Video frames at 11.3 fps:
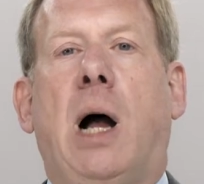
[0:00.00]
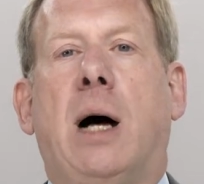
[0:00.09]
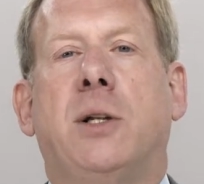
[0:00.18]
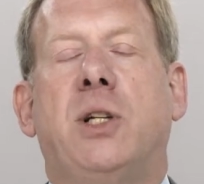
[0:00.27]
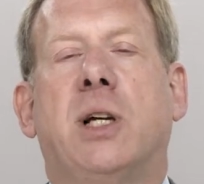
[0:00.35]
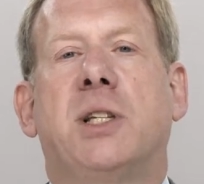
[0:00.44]

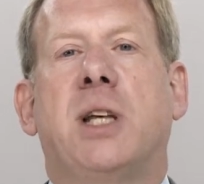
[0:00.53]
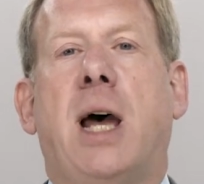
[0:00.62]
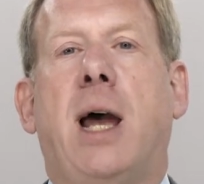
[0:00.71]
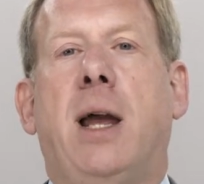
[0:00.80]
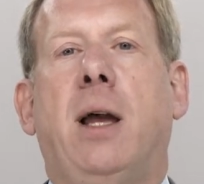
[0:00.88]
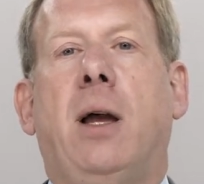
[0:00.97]
I'll just
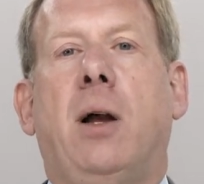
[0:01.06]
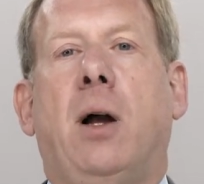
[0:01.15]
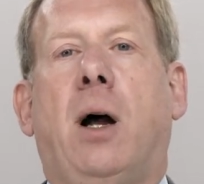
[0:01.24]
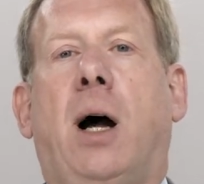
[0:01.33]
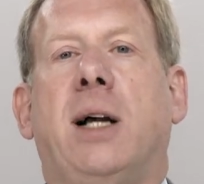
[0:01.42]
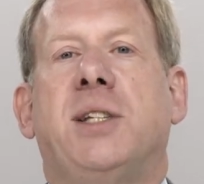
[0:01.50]
say
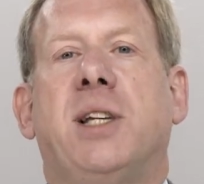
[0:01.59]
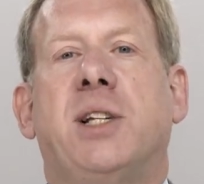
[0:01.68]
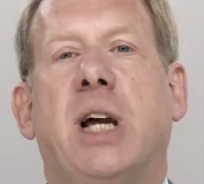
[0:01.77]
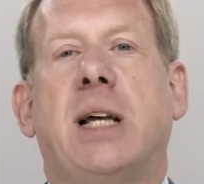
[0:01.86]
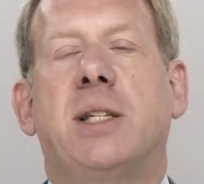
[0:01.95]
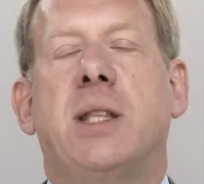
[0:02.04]
I
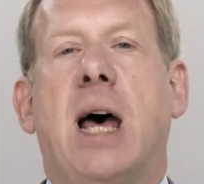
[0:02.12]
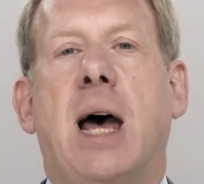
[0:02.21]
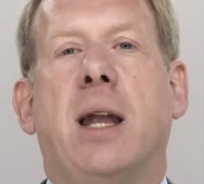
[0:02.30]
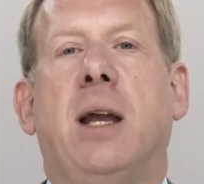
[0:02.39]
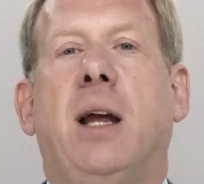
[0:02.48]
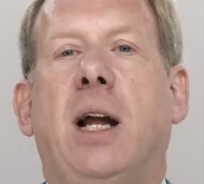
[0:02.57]
suggest
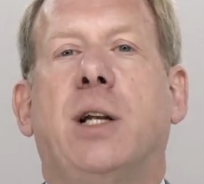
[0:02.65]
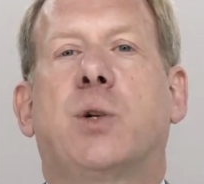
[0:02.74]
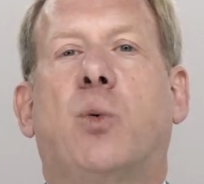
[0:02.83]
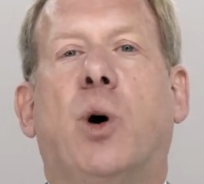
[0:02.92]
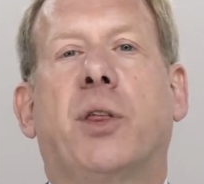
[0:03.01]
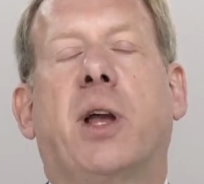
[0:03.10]
that it's
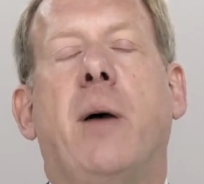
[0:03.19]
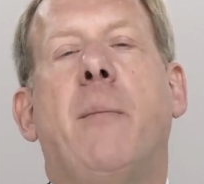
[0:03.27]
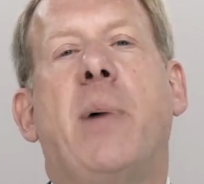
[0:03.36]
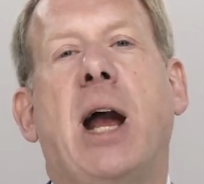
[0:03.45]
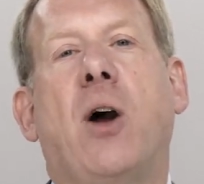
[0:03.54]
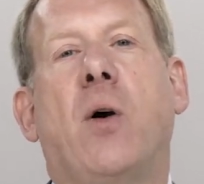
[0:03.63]
worth
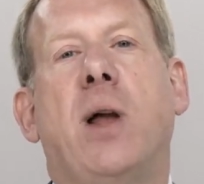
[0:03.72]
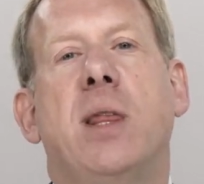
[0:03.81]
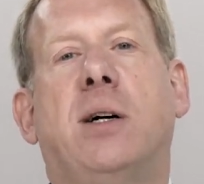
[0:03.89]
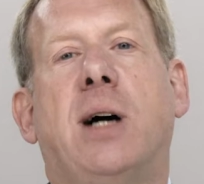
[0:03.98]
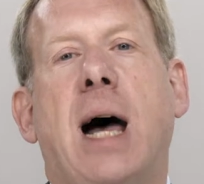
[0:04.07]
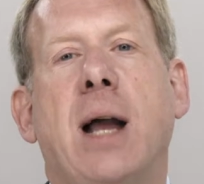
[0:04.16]
comparing
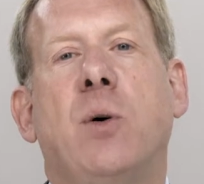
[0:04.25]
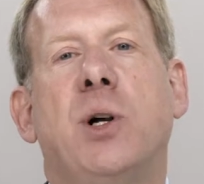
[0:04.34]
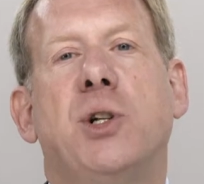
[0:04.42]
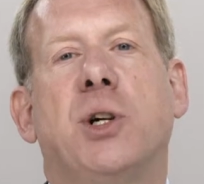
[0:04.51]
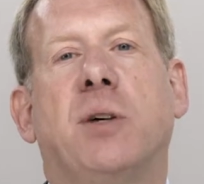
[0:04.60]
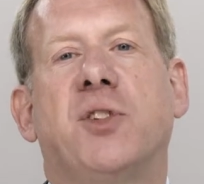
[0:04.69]
the
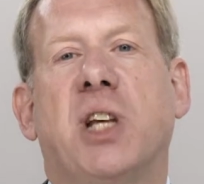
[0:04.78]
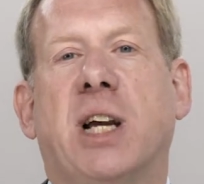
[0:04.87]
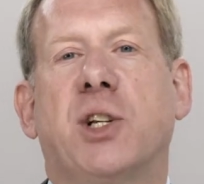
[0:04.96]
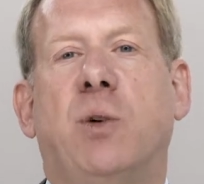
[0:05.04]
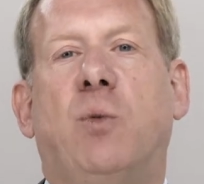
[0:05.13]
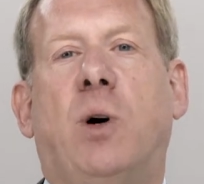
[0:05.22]
language of
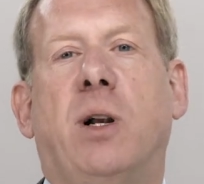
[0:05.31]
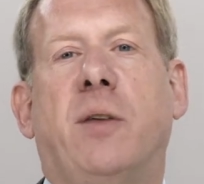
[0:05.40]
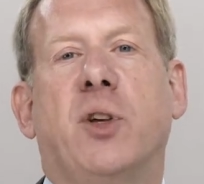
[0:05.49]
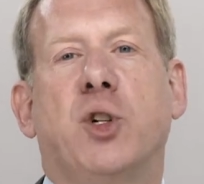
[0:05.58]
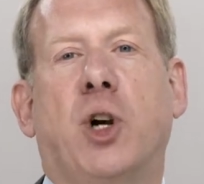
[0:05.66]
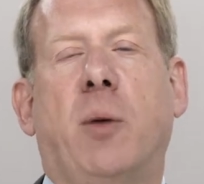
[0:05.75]
Section 1 of
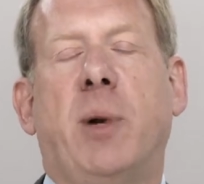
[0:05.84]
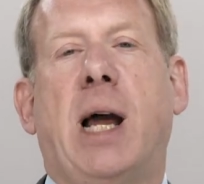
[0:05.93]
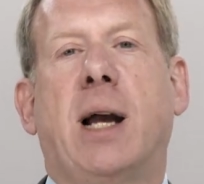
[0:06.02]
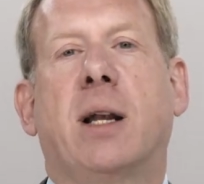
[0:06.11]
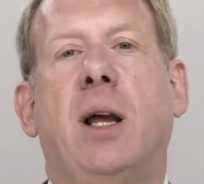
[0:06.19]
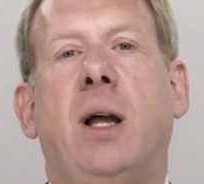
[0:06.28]
the Sherman
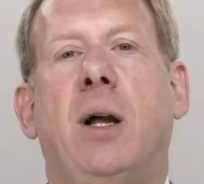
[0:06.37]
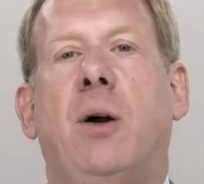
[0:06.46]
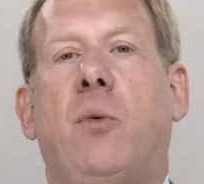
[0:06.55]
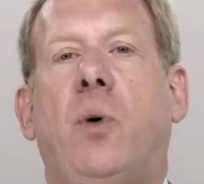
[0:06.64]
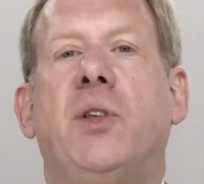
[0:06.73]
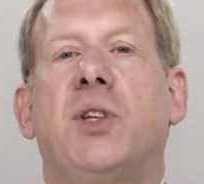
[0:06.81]
Act
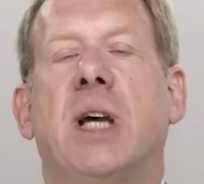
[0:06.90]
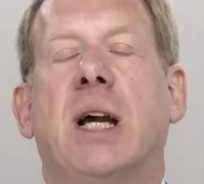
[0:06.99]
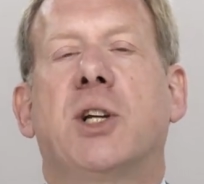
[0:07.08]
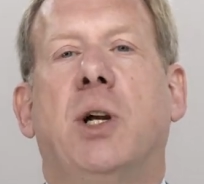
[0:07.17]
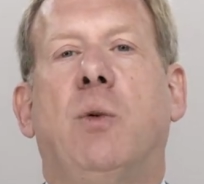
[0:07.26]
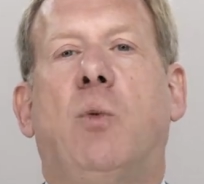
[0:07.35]
with
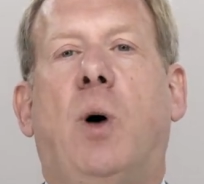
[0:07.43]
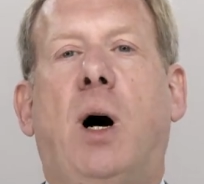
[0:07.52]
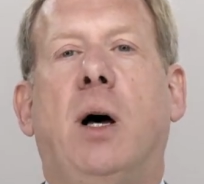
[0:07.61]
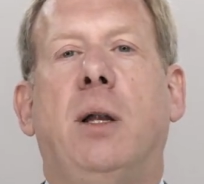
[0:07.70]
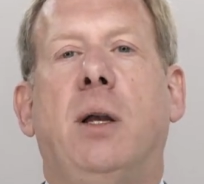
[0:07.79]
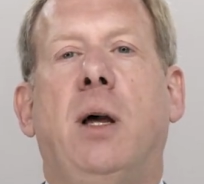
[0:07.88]
Section
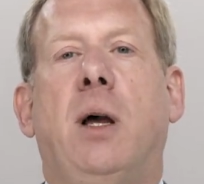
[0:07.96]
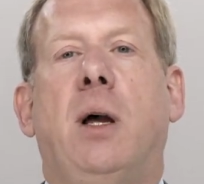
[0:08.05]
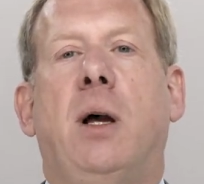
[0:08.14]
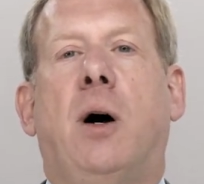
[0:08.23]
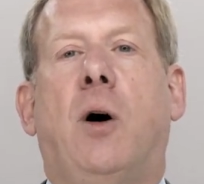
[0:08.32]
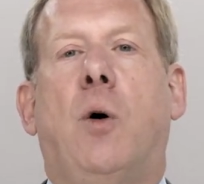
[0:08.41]

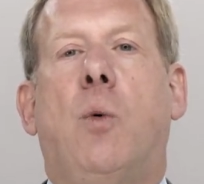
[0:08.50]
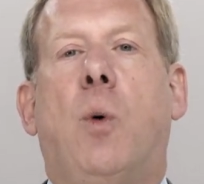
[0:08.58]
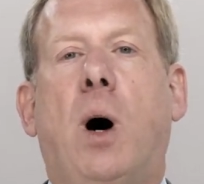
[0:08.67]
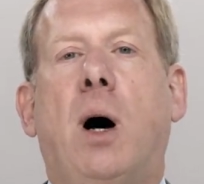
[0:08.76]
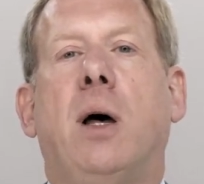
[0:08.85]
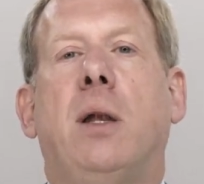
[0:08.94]

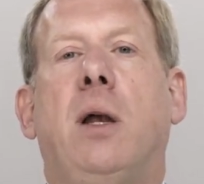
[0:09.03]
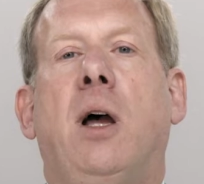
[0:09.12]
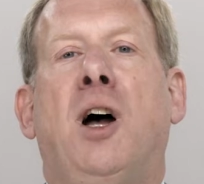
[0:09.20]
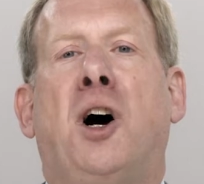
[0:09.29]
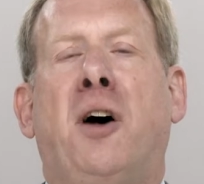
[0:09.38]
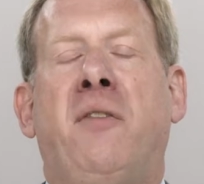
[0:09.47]
101
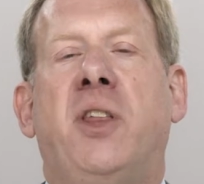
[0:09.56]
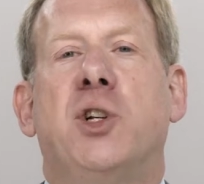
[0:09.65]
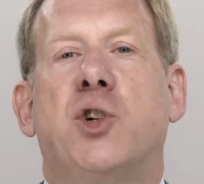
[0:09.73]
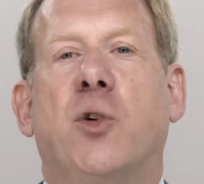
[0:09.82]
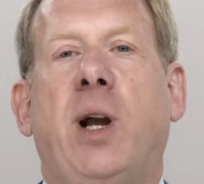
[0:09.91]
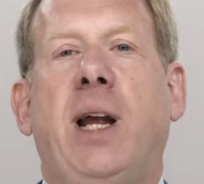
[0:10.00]
of the
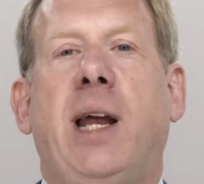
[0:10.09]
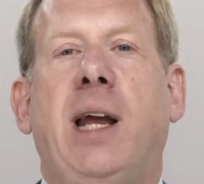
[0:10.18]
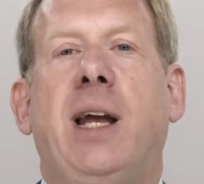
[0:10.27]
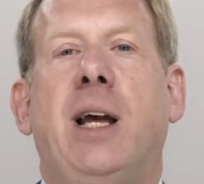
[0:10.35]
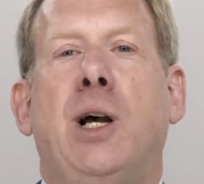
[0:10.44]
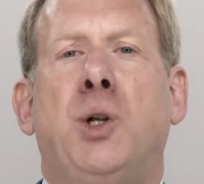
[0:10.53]

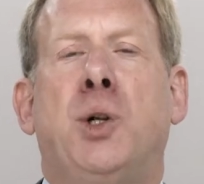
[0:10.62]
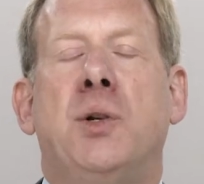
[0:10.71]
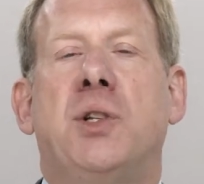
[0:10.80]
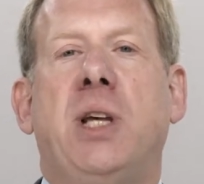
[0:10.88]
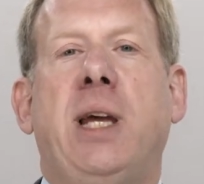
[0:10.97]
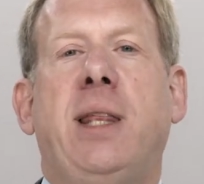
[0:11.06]
treaty to
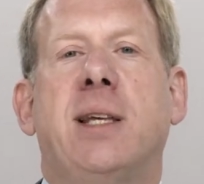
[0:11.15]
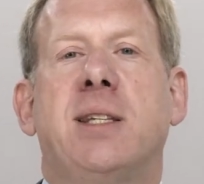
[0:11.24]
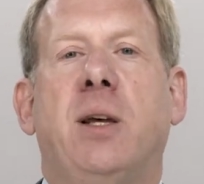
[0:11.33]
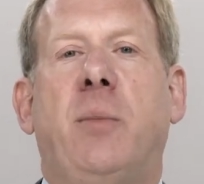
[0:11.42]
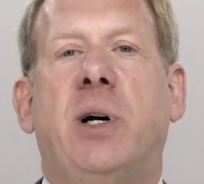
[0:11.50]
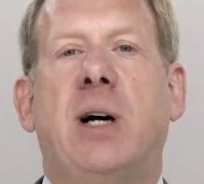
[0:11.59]
see the
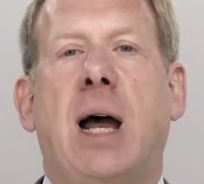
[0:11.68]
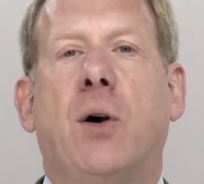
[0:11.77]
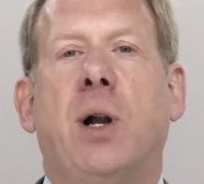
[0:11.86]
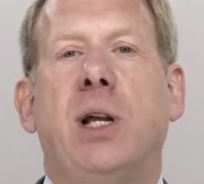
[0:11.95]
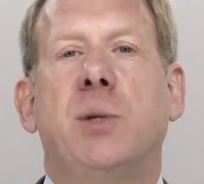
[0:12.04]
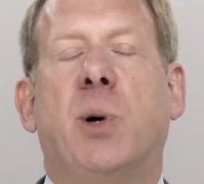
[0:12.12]

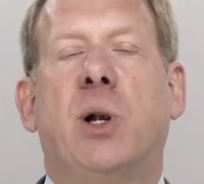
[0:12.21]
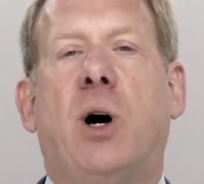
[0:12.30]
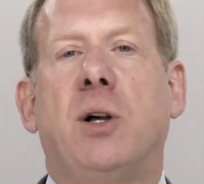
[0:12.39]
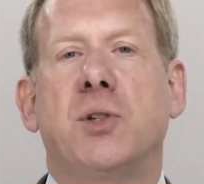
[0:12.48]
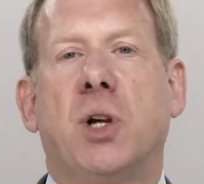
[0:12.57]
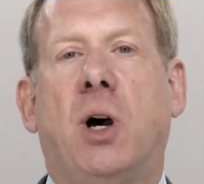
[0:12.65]
similarities, but
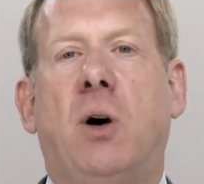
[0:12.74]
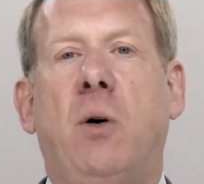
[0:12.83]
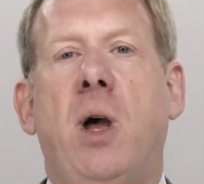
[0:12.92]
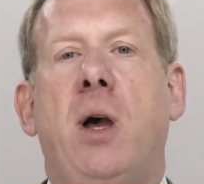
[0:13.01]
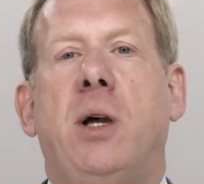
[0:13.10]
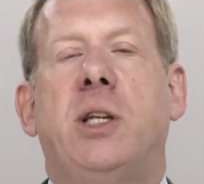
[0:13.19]
also
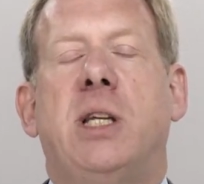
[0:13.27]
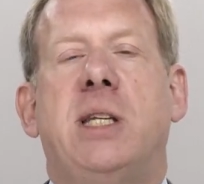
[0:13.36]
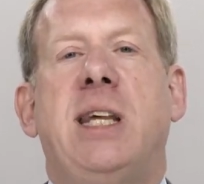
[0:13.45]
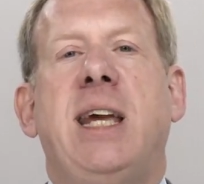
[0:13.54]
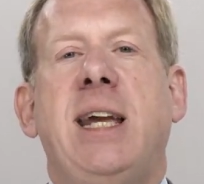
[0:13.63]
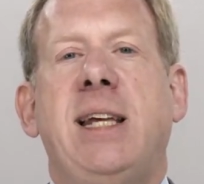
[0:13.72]
to
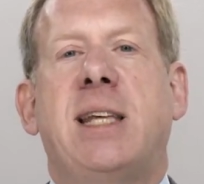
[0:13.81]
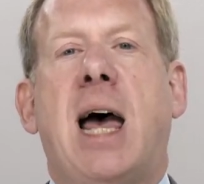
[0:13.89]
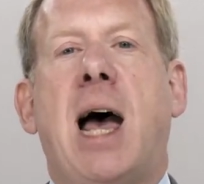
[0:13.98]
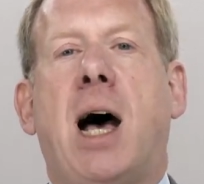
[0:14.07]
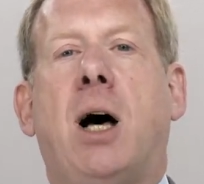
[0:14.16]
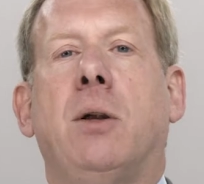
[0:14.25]
tease
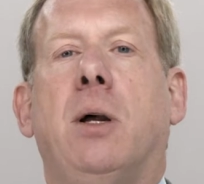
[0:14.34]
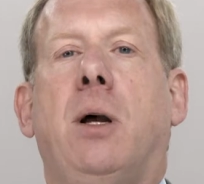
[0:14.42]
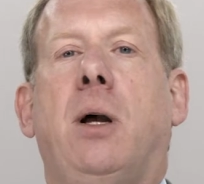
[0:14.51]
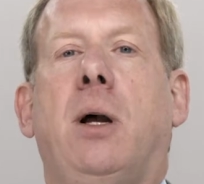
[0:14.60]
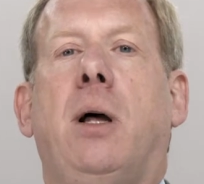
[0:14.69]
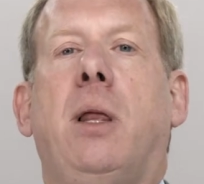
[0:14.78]
out
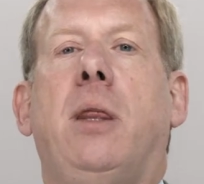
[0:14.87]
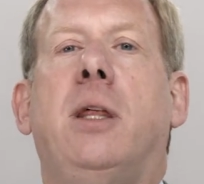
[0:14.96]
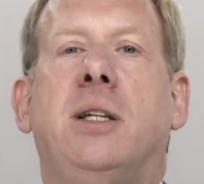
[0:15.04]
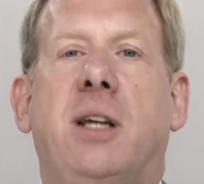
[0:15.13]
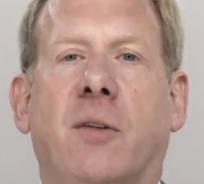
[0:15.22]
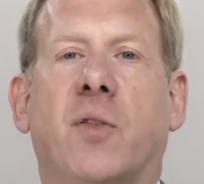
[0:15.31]

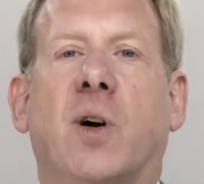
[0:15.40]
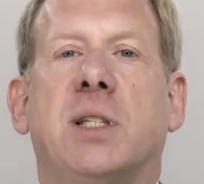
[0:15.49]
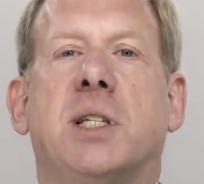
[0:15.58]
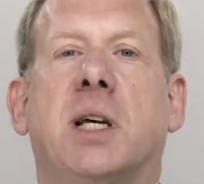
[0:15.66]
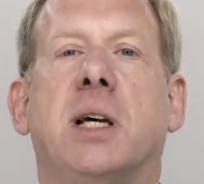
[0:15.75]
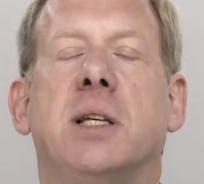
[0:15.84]
the
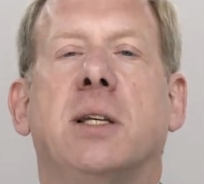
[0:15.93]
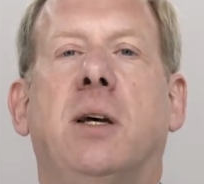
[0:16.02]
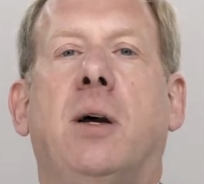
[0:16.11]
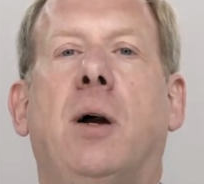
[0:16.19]
differences,